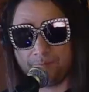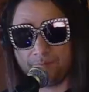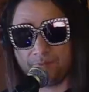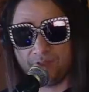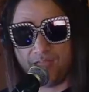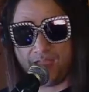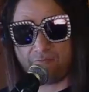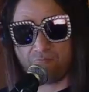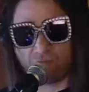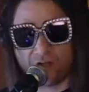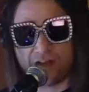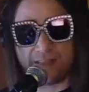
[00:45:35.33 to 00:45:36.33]
a
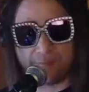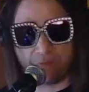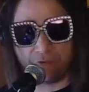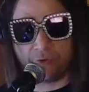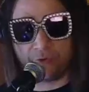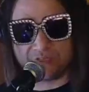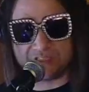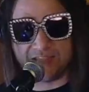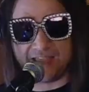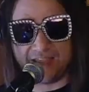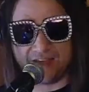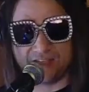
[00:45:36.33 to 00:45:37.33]
really brutal
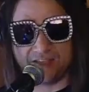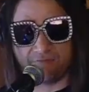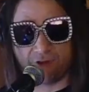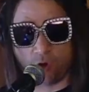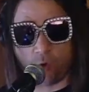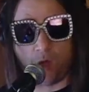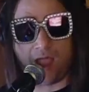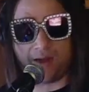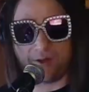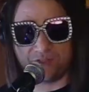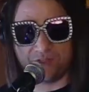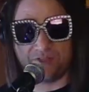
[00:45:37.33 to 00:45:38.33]
stage that
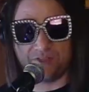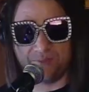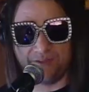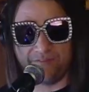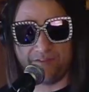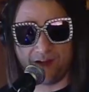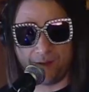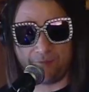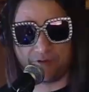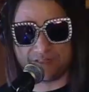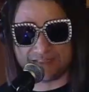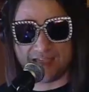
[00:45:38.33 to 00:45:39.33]
requires you to be very
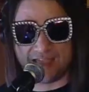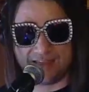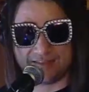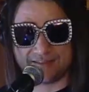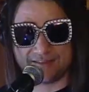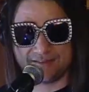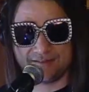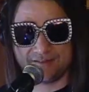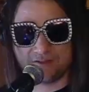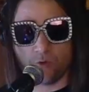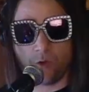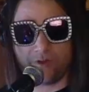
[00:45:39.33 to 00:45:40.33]
precise. So
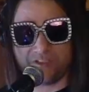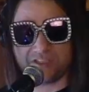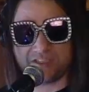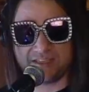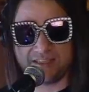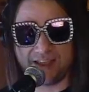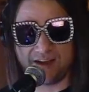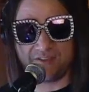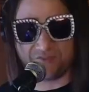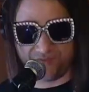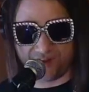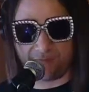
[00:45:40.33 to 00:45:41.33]
what we just did there is
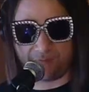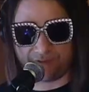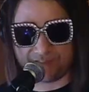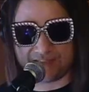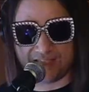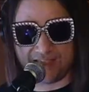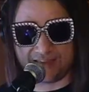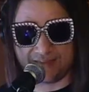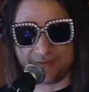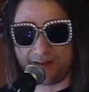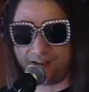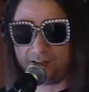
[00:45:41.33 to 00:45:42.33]
very precise. You may
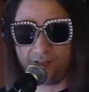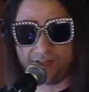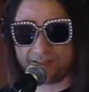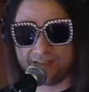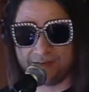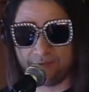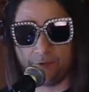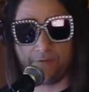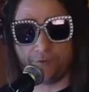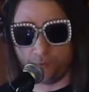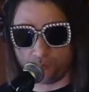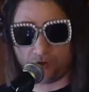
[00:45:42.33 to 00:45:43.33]
not have looked it, but if
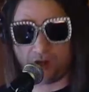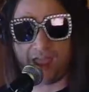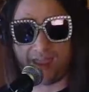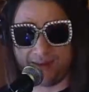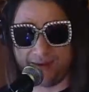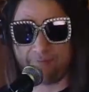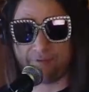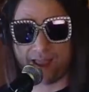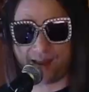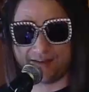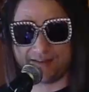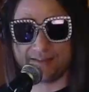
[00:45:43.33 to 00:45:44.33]
you try it in
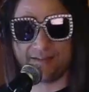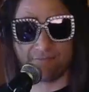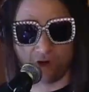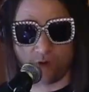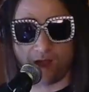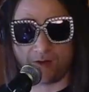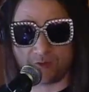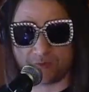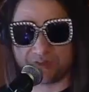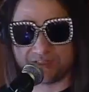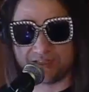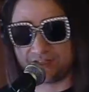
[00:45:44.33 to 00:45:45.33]
practice, it requires
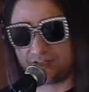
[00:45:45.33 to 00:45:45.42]
precision.